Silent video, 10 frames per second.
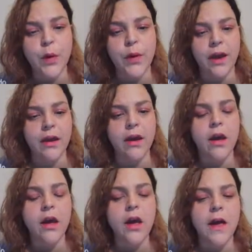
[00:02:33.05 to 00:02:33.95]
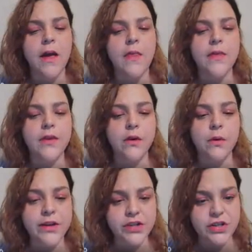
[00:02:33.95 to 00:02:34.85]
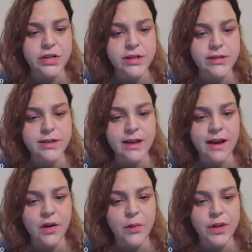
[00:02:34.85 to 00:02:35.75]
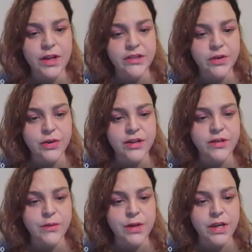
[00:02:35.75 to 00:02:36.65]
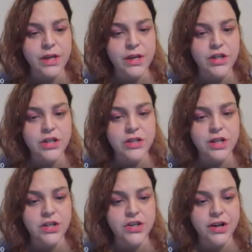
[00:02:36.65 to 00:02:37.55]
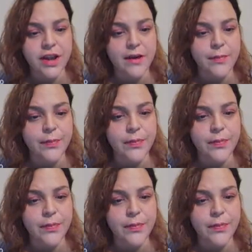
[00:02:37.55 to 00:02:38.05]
Okay, and then the question is, how many donuts will each teacher get?